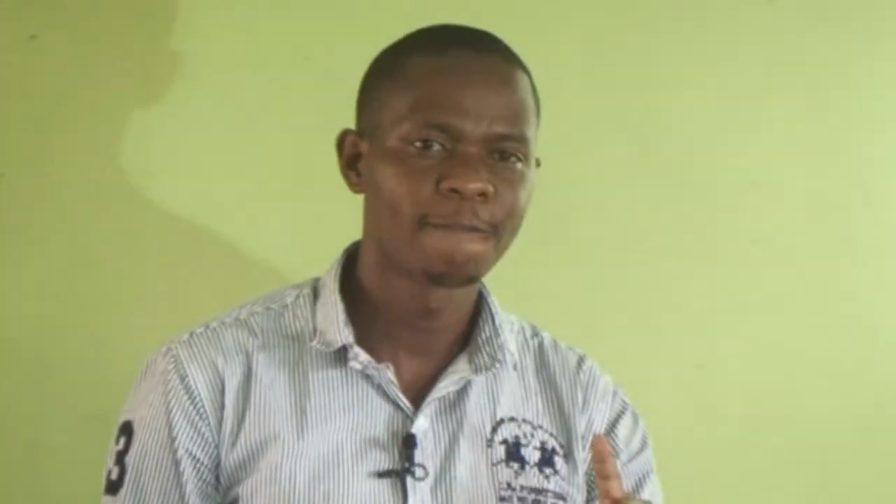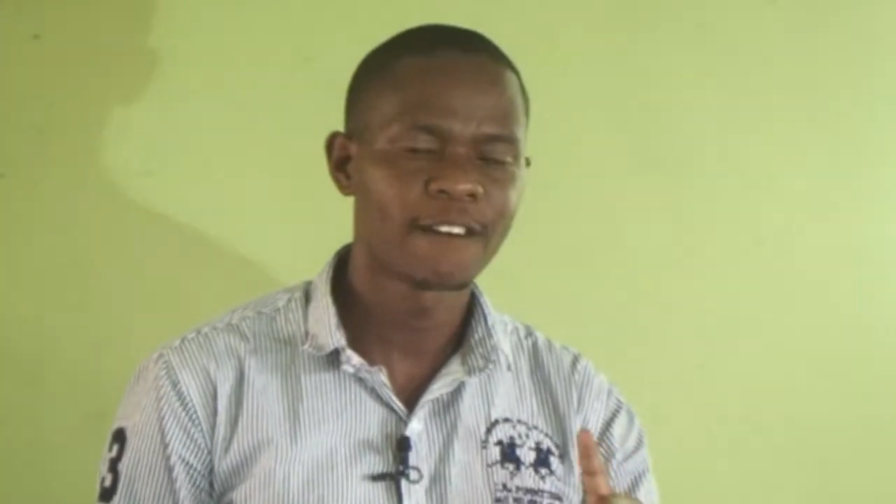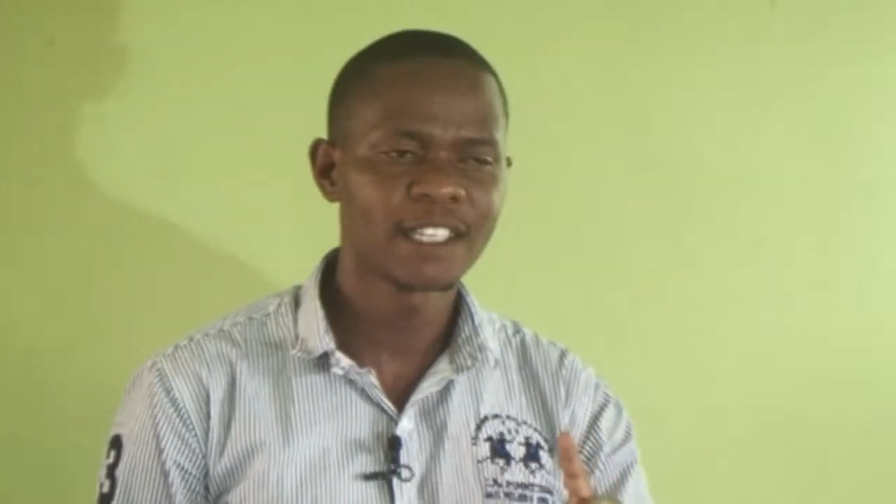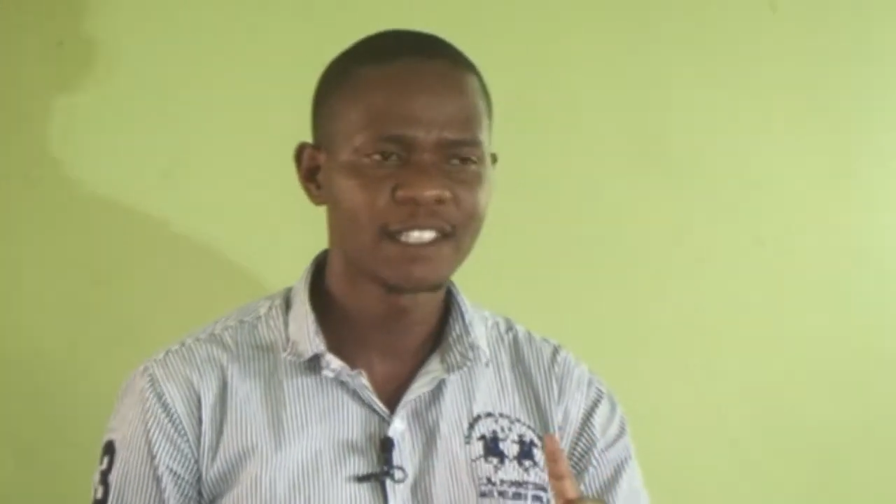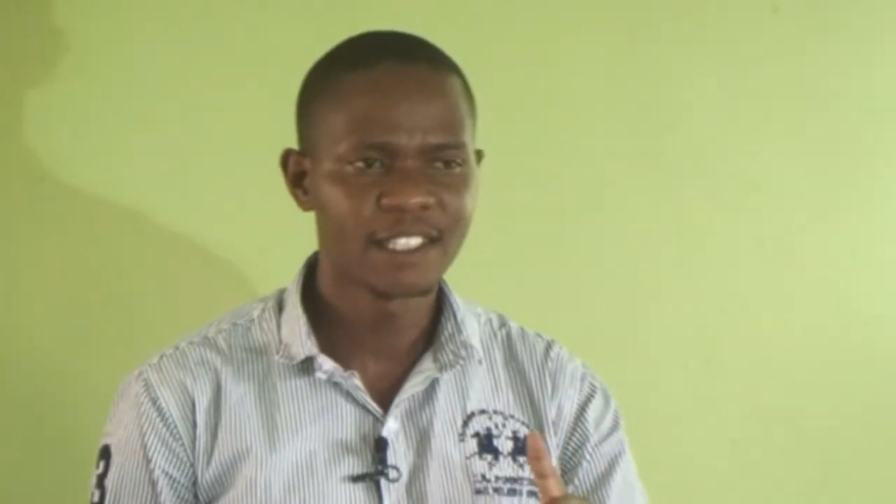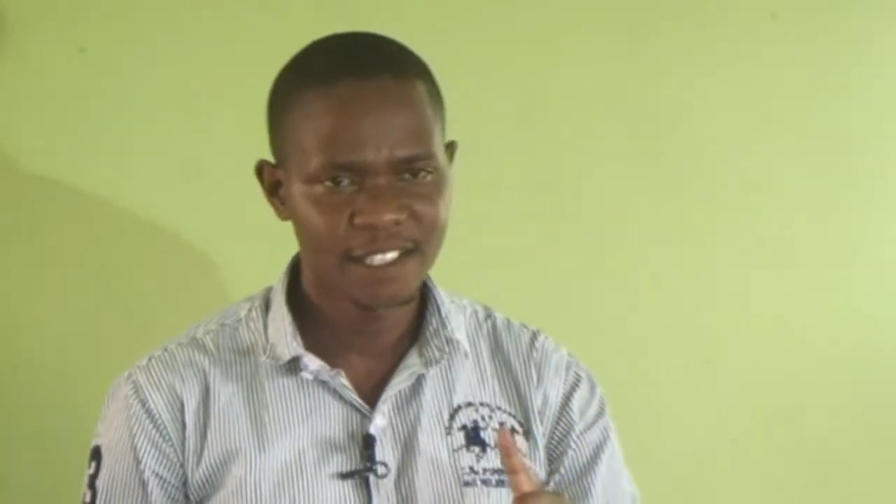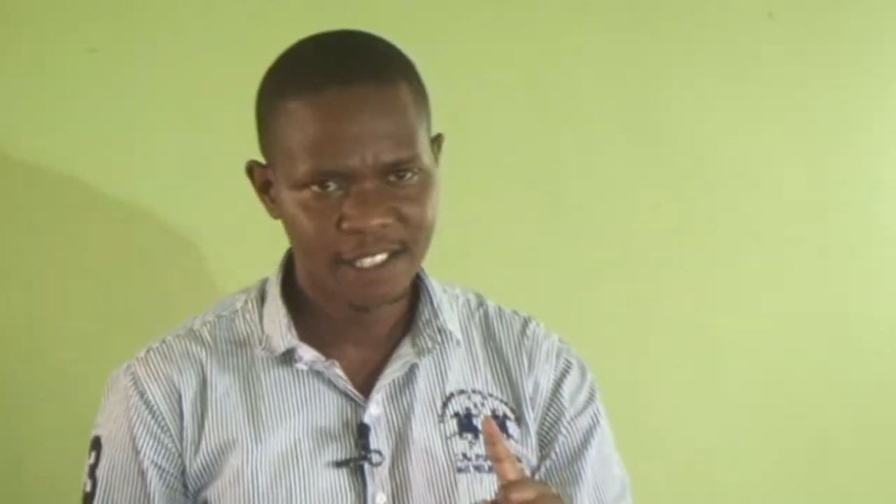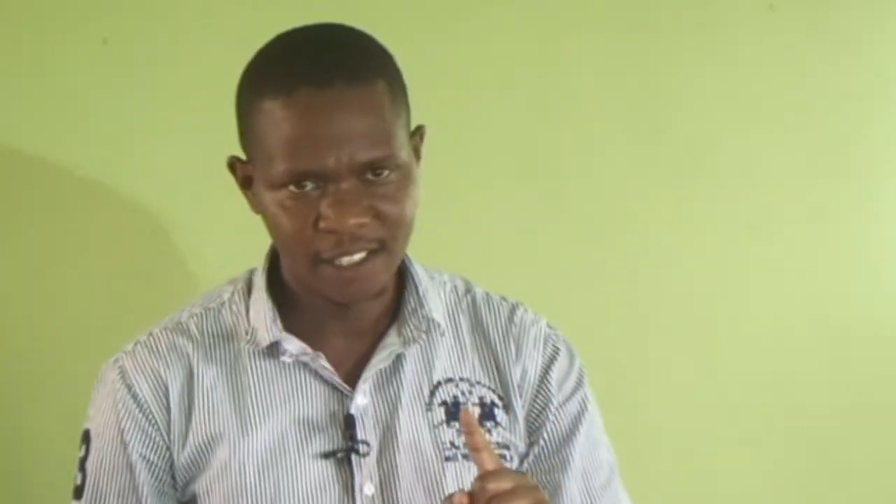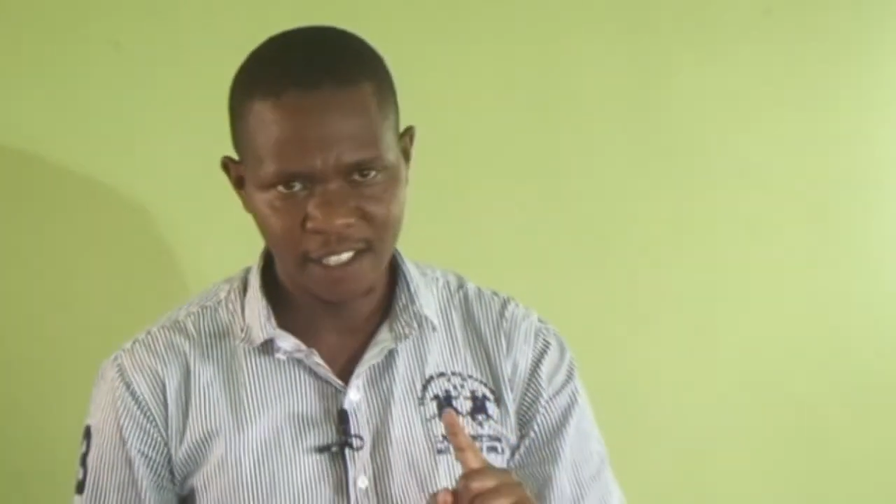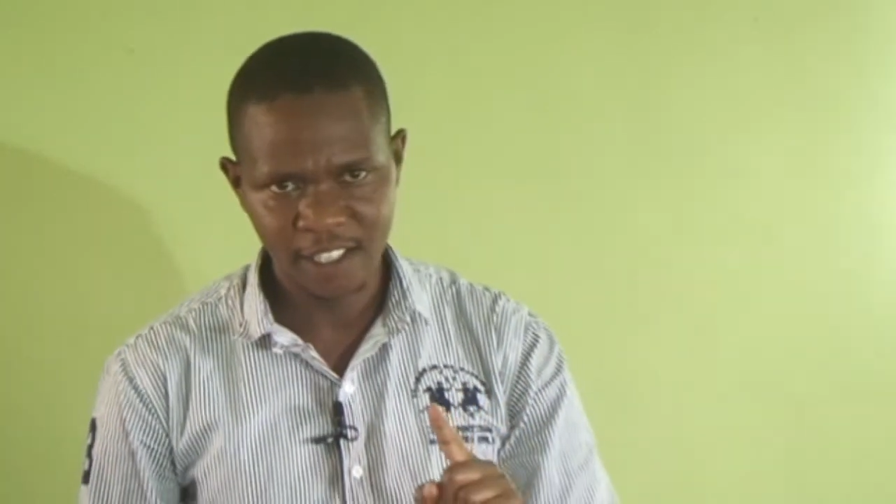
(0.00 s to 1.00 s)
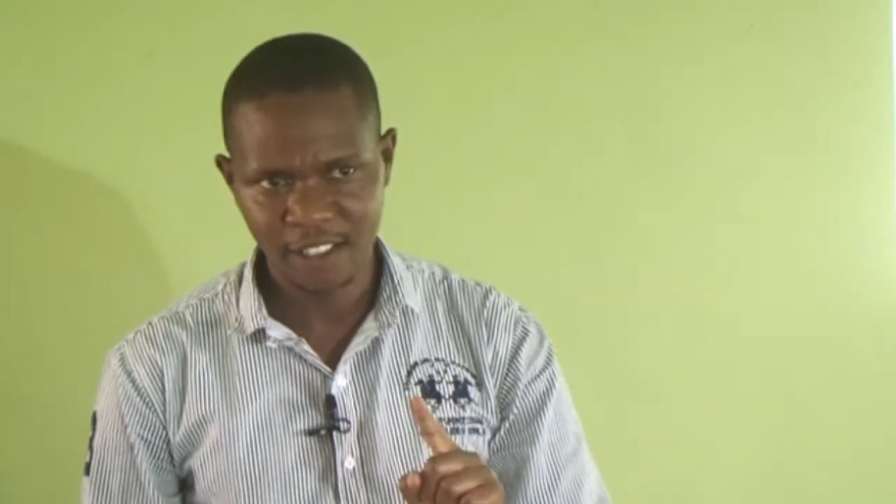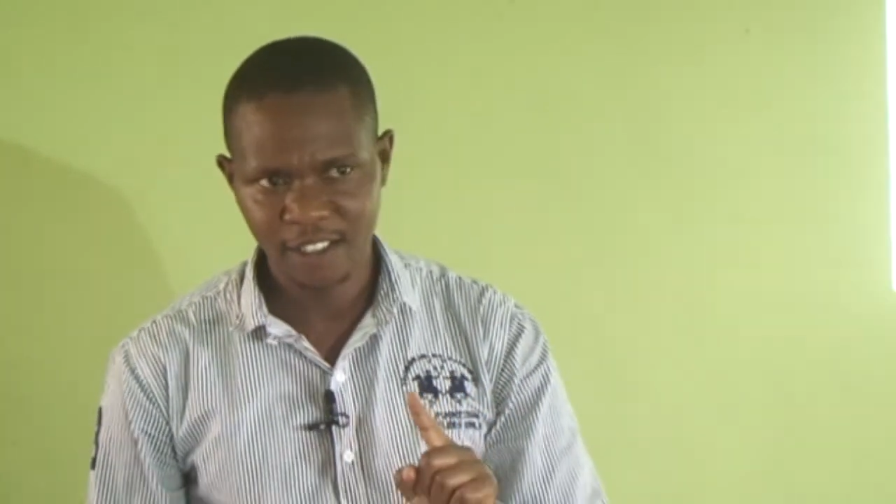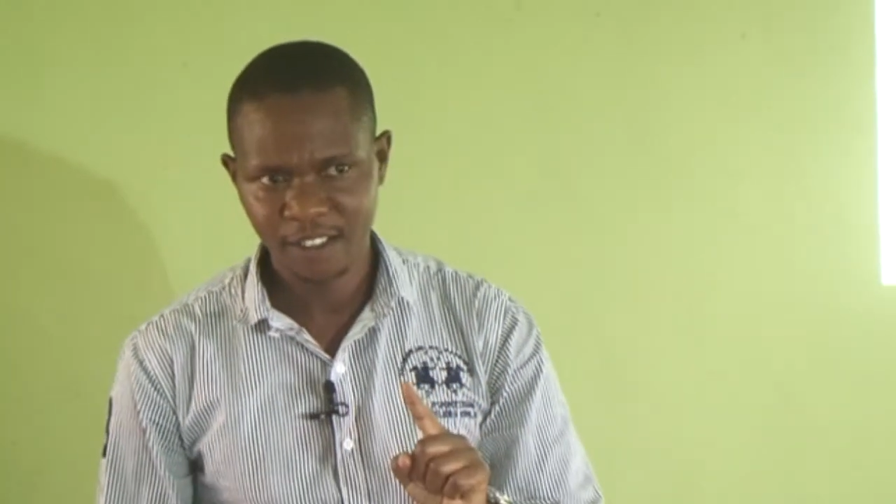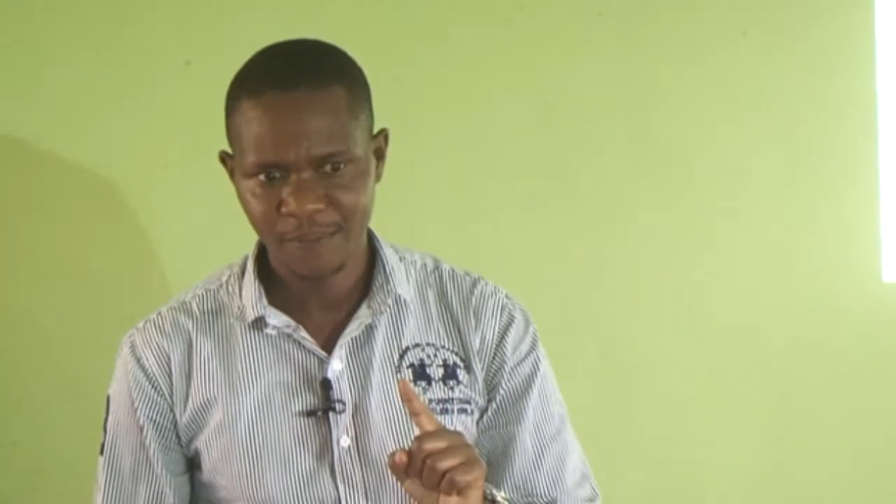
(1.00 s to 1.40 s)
Valentine's Day.